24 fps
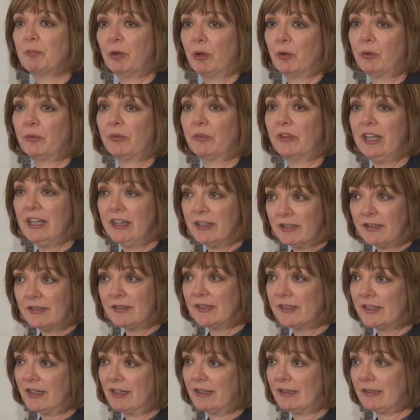both
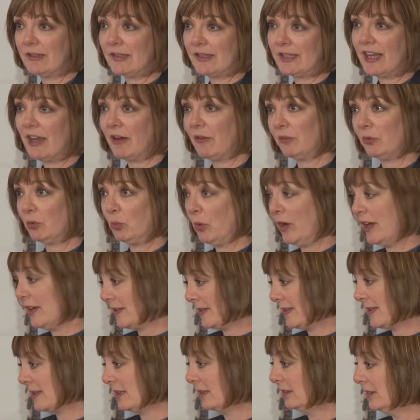his and
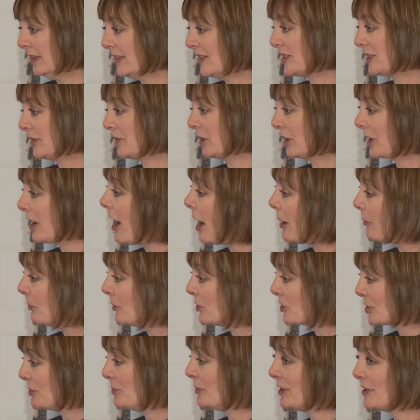Southwest's list of
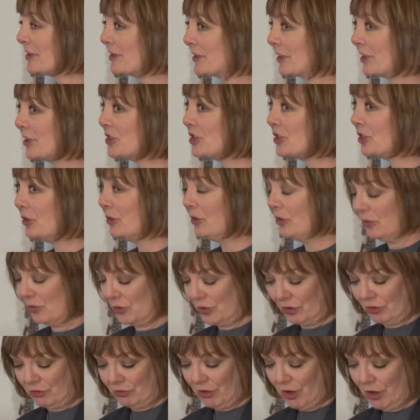accomplishments continue
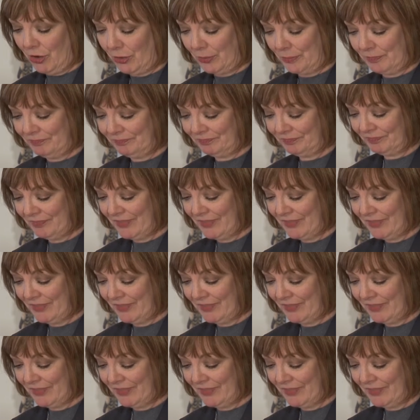to grow.